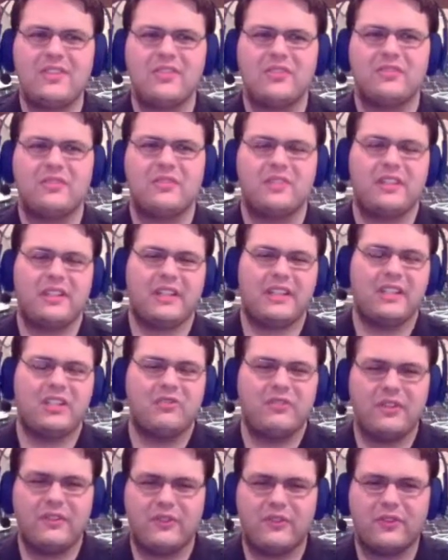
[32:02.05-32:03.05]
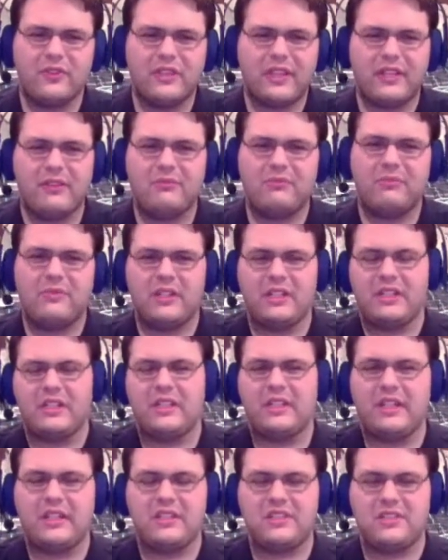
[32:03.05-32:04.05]
are like going for
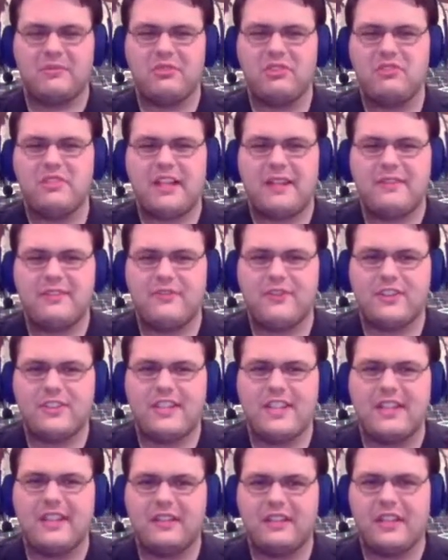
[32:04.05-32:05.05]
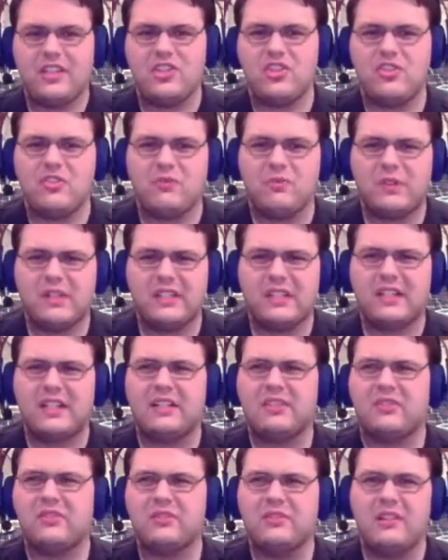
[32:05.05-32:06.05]
some new types of articulation or
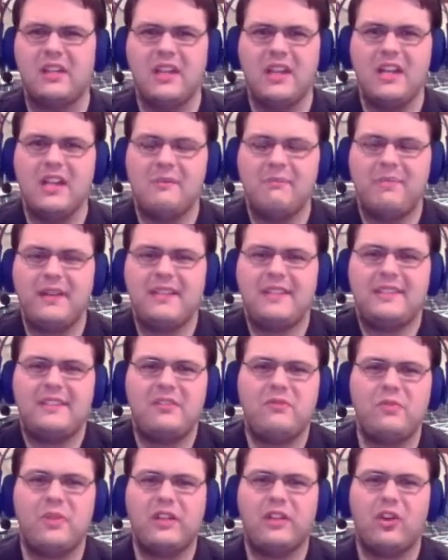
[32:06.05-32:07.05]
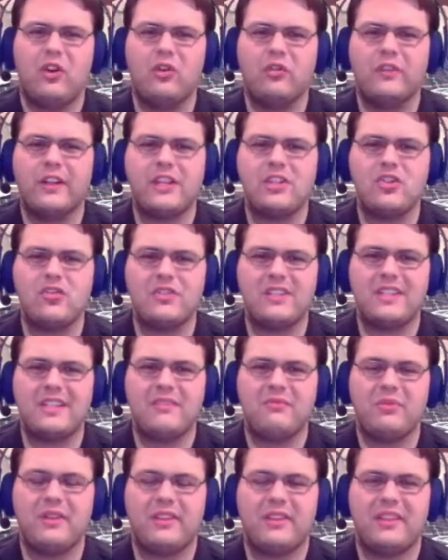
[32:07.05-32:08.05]
whatnot, or basically what Old Ranger
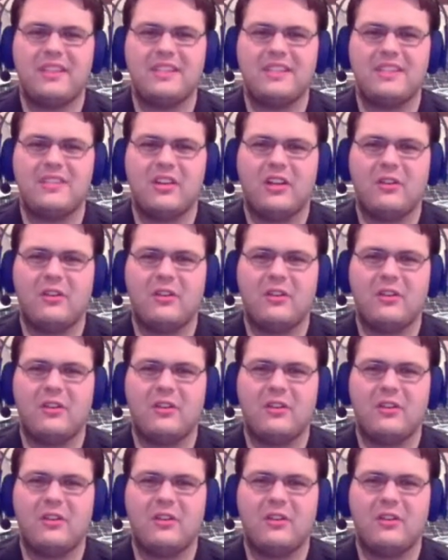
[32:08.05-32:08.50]
did with its